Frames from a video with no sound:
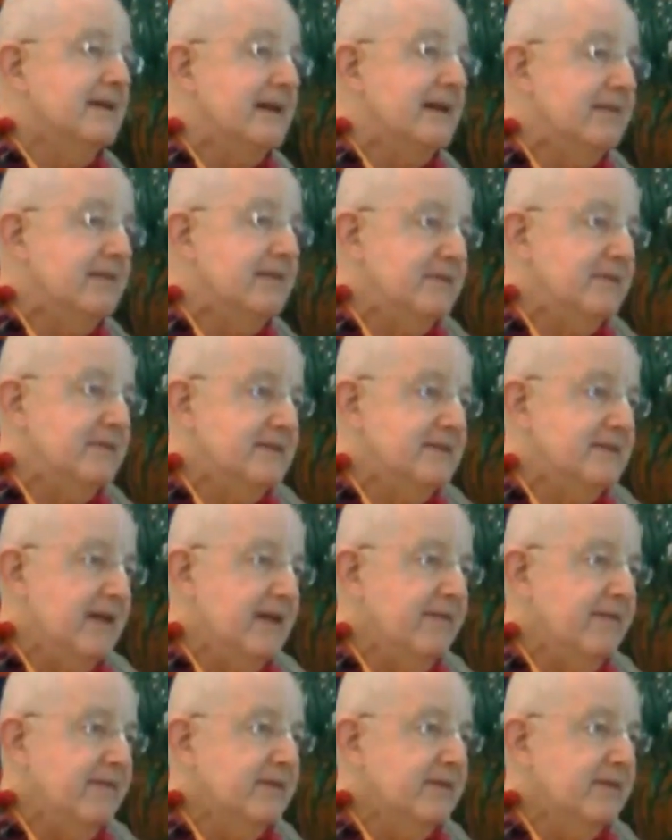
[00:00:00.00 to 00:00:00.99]
in
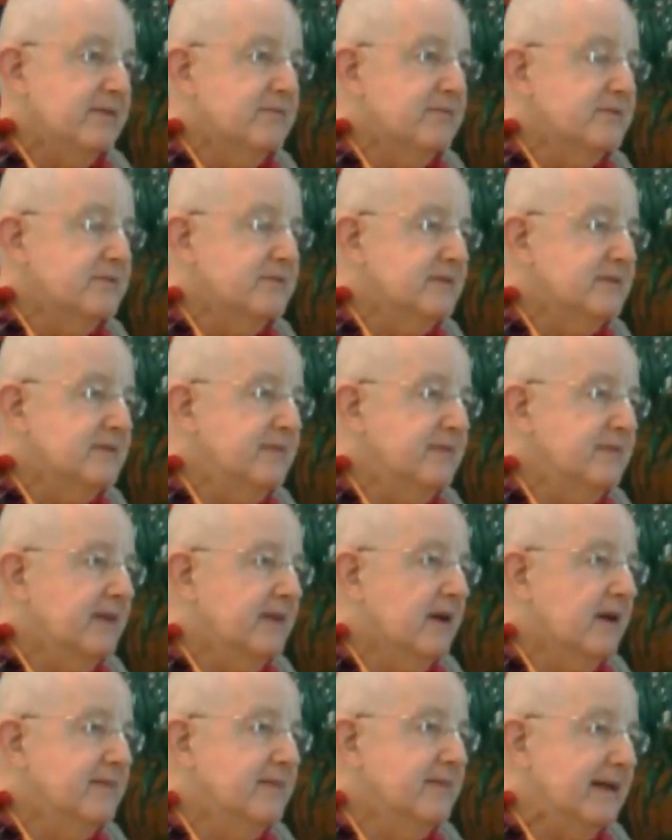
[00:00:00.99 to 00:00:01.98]
receiving their mercy,
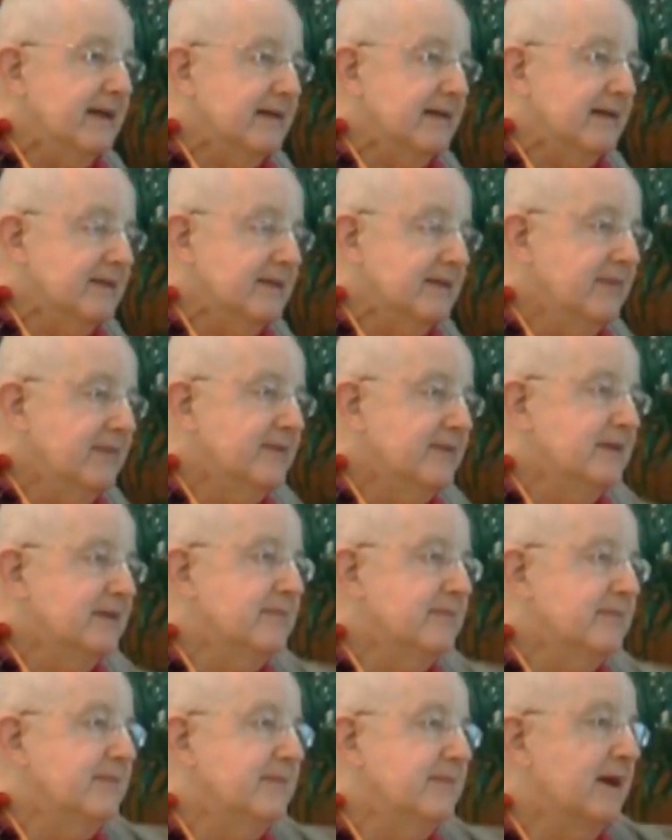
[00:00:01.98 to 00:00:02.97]
becoming lifted
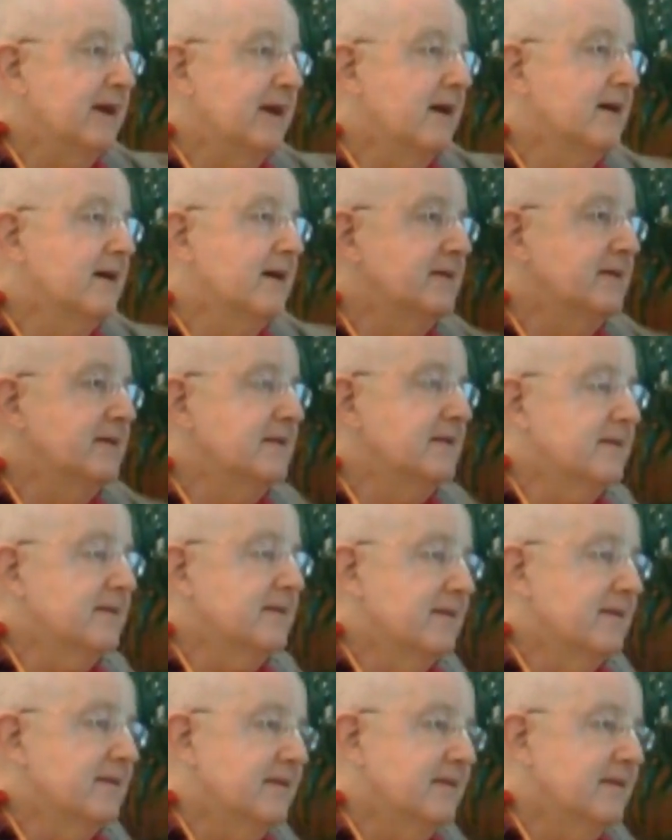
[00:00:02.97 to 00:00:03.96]
beyond
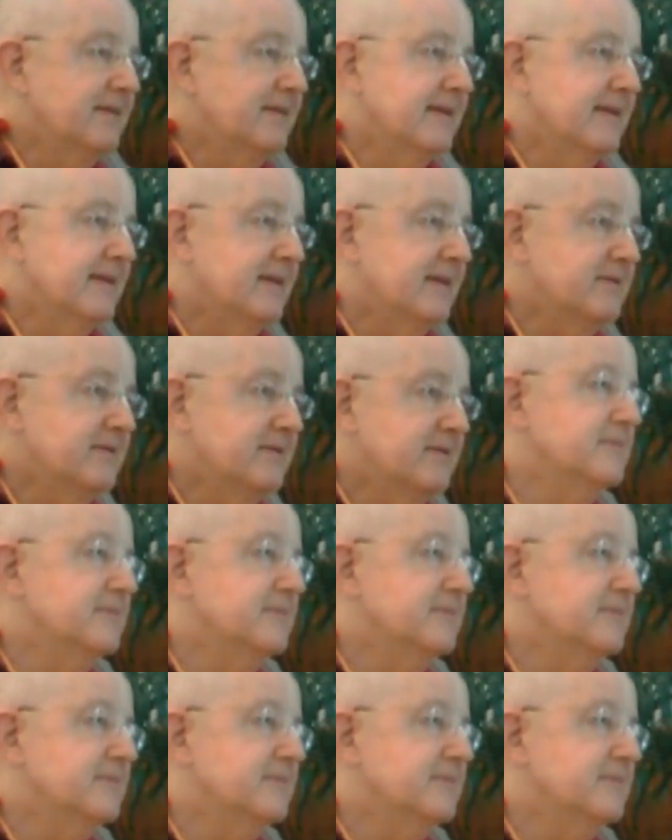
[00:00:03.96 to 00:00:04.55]
the